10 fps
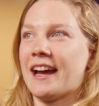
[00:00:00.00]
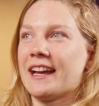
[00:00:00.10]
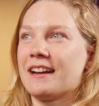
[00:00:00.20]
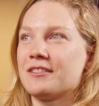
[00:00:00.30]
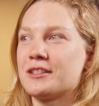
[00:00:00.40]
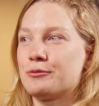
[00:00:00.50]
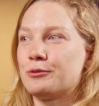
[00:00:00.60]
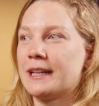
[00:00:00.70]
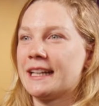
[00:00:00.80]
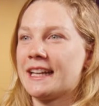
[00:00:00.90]
and I have this
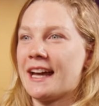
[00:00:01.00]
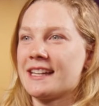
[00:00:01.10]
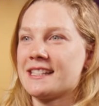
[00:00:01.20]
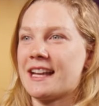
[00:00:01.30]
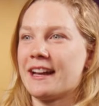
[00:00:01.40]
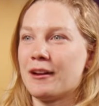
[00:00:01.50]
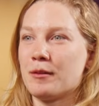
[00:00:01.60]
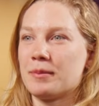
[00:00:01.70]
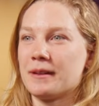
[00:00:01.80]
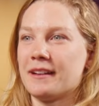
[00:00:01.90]
really nice
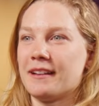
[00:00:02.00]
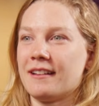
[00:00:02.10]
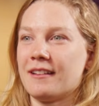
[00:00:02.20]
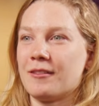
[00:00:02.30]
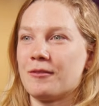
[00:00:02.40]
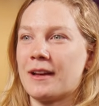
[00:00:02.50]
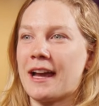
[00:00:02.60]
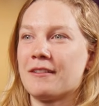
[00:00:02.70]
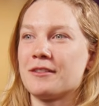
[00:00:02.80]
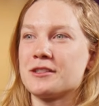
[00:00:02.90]
setup. We
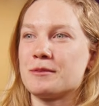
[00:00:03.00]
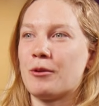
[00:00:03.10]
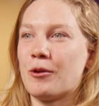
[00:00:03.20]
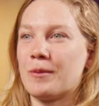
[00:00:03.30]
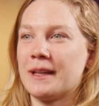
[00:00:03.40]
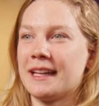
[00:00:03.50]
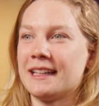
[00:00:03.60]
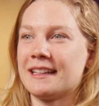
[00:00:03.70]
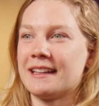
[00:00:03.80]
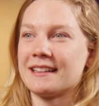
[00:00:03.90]
have the support we
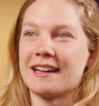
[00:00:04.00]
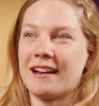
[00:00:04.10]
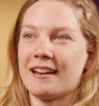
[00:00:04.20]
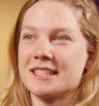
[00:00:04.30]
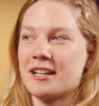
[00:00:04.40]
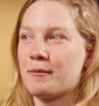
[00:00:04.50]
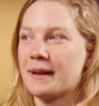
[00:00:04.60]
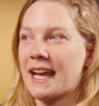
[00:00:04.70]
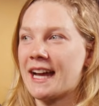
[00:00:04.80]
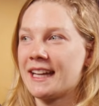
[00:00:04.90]
need in Carlos, our
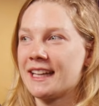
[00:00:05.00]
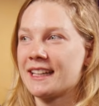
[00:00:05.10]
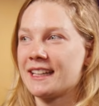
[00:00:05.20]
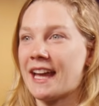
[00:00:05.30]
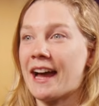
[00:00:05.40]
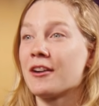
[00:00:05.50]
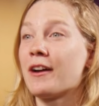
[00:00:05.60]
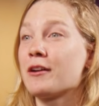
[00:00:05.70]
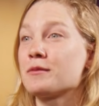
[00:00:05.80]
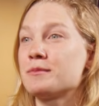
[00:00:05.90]
mechanic. Iago
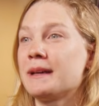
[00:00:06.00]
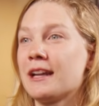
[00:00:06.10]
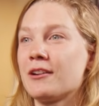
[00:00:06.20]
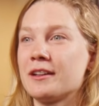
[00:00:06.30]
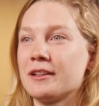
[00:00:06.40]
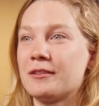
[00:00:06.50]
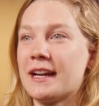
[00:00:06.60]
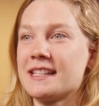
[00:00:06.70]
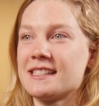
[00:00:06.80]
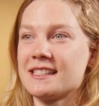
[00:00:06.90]
helps me a lot at the
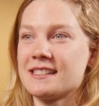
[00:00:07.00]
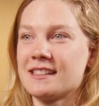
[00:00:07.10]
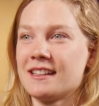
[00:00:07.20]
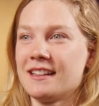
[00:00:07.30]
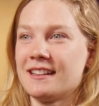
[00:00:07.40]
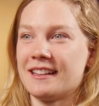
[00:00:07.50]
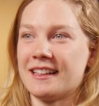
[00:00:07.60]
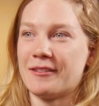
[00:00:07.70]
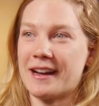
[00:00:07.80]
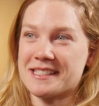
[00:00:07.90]
races.
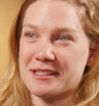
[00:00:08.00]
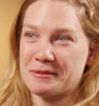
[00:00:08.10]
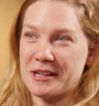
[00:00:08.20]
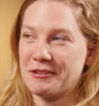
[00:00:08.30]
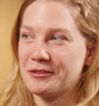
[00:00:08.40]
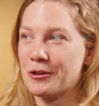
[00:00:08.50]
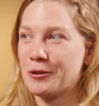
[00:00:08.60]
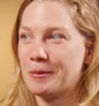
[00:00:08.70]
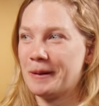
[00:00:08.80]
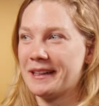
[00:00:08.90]
He races himself
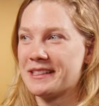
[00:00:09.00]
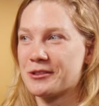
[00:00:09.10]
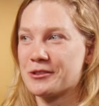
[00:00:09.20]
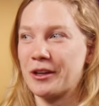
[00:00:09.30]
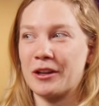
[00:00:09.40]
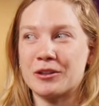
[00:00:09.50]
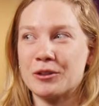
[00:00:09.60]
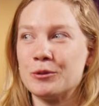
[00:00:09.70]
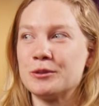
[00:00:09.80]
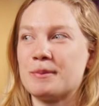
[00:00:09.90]
too, but is also a
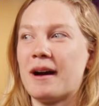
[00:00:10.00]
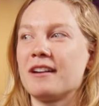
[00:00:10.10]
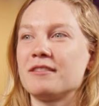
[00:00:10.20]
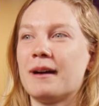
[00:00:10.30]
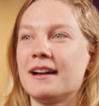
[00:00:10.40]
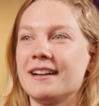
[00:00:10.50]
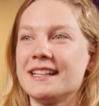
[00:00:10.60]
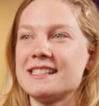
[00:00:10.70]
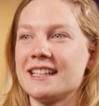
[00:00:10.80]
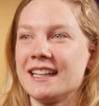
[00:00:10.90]
huge part of my
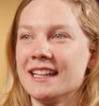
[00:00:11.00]
racing.